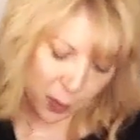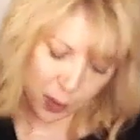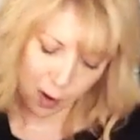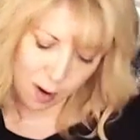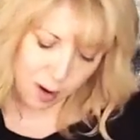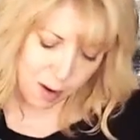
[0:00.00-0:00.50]

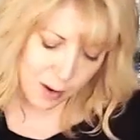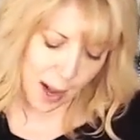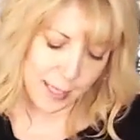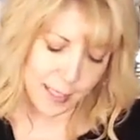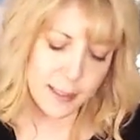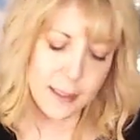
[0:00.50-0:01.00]
yarn, I
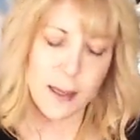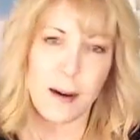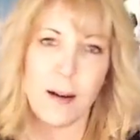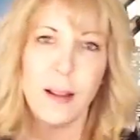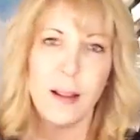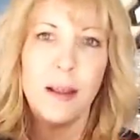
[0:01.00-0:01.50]
could
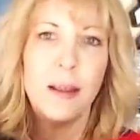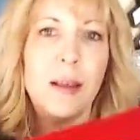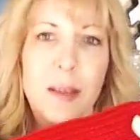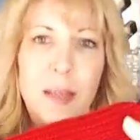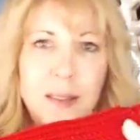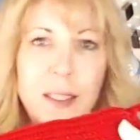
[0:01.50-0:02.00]
tell.
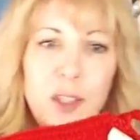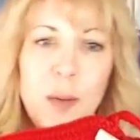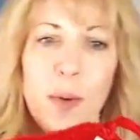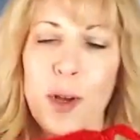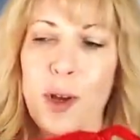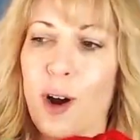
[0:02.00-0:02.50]
It's a
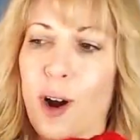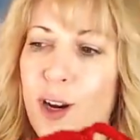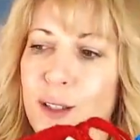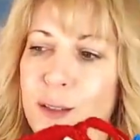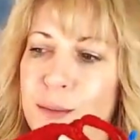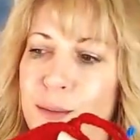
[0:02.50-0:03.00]
cheaper yarn.